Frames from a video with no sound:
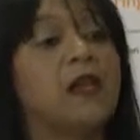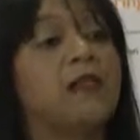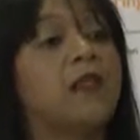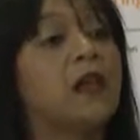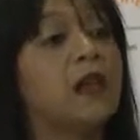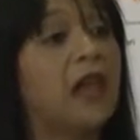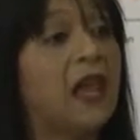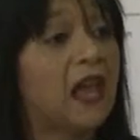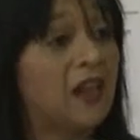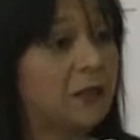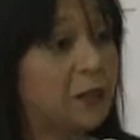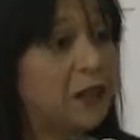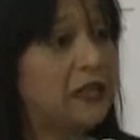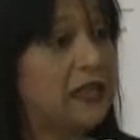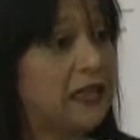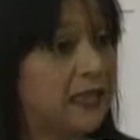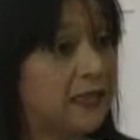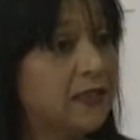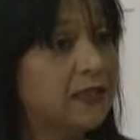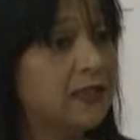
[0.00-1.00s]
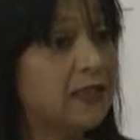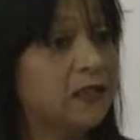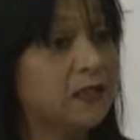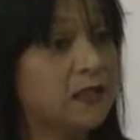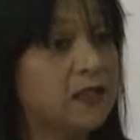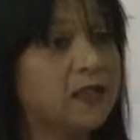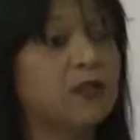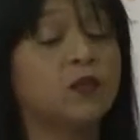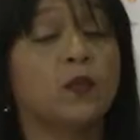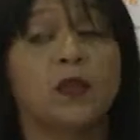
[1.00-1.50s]
There have been
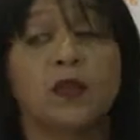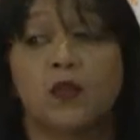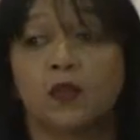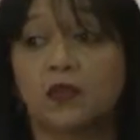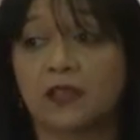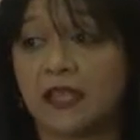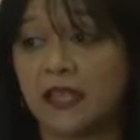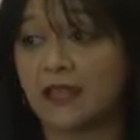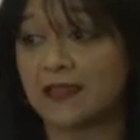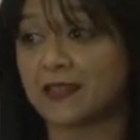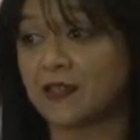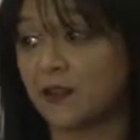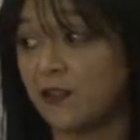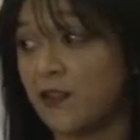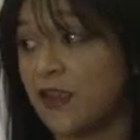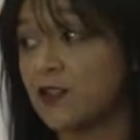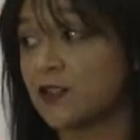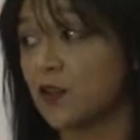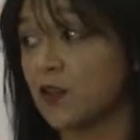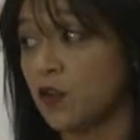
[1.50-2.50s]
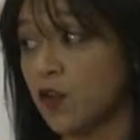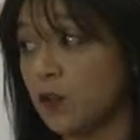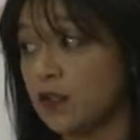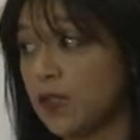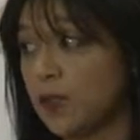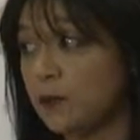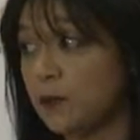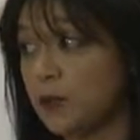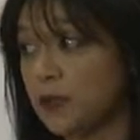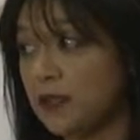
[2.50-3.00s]
instances when your tax affairs are
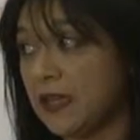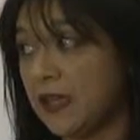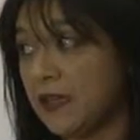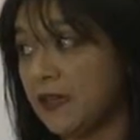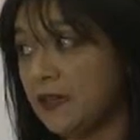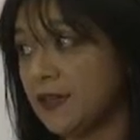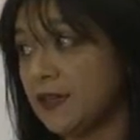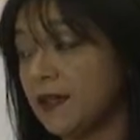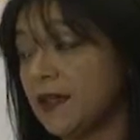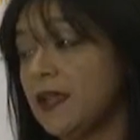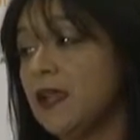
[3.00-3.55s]
not up to date.